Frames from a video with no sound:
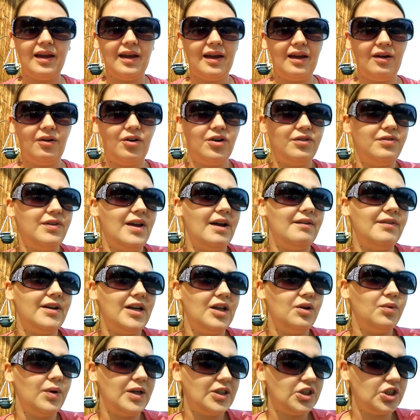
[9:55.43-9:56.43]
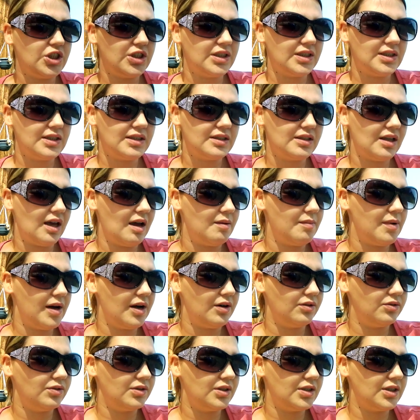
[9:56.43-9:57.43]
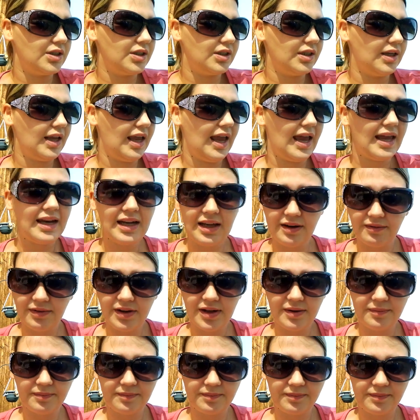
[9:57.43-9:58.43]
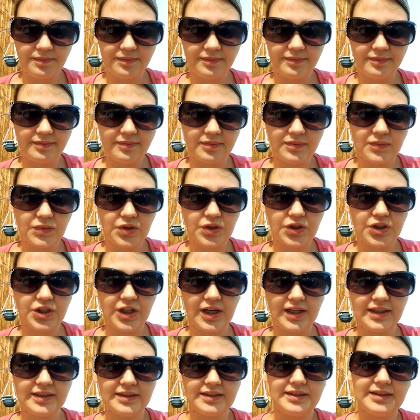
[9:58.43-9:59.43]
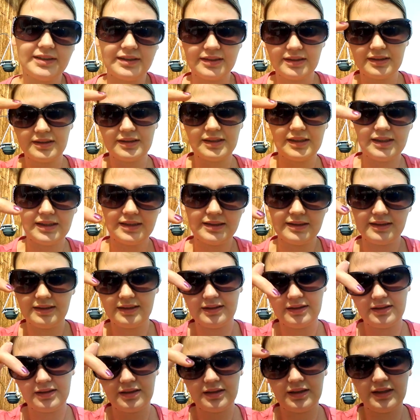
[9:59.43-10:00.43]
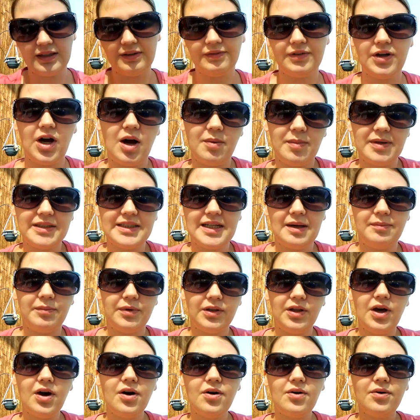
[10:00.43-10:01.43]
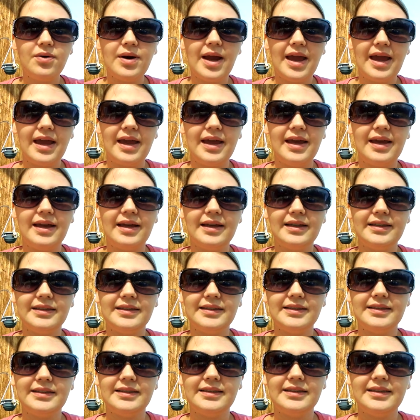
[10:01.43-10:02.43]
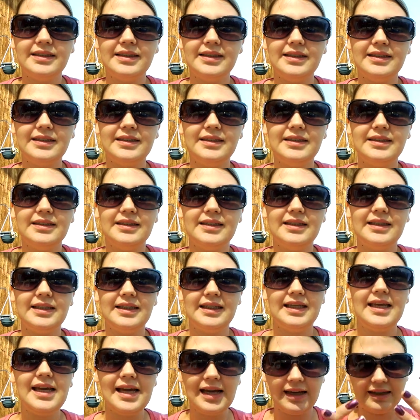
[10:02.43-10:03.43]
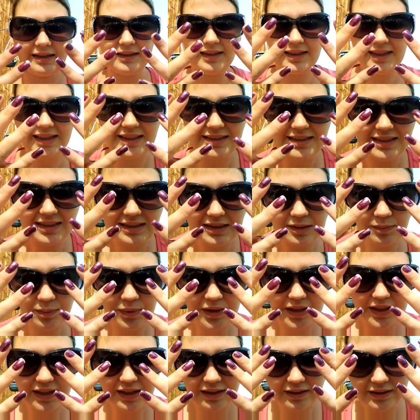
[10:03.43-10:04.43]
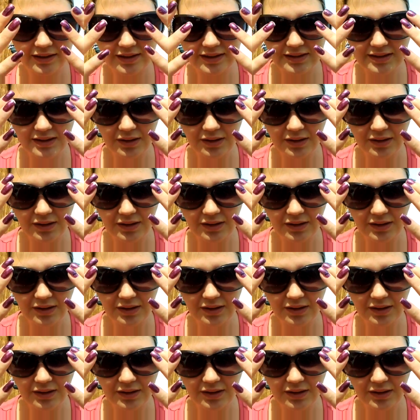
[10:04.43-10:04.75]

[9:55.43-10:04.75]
or if you have any questions about any of it, just leave a comment down below, and yeah, isn't this a pretty color? It's